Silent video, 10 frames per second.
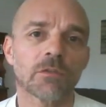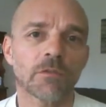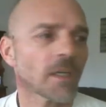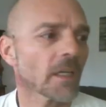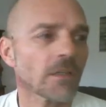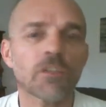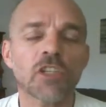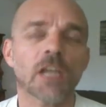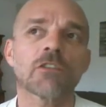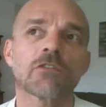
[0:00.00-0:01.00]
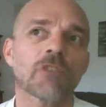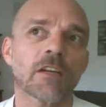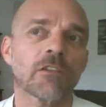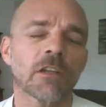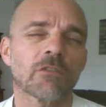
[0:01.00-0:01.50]
Things have changed
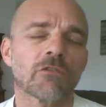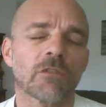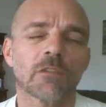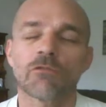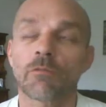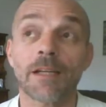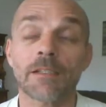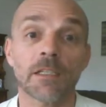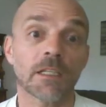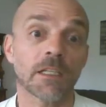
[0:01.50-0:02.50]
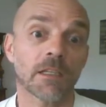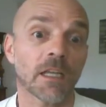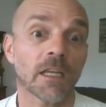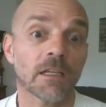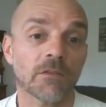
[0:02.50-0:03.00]
dramatically in the
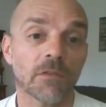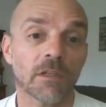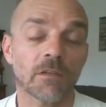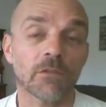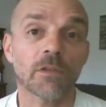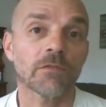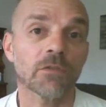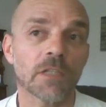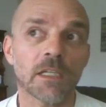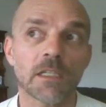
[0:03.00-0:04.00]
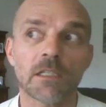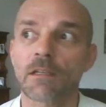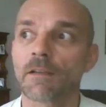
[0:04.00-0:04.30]
last 3 or 4 days.